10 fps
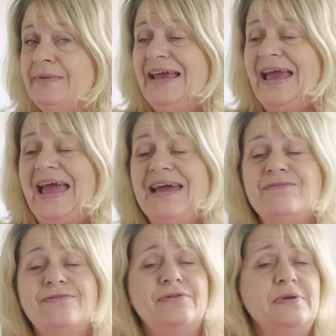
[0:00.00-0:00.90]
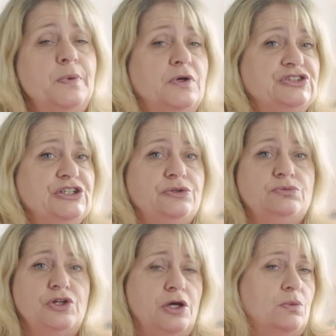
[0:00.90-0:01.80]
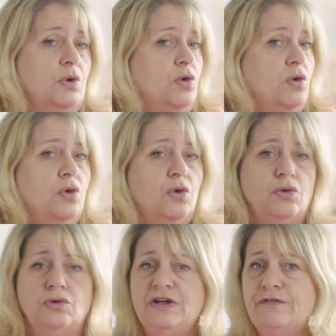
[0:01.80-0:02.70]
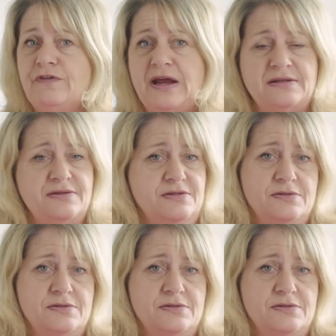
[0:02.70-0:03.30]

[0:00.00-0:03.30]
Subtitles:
be everybody you know, all your friends.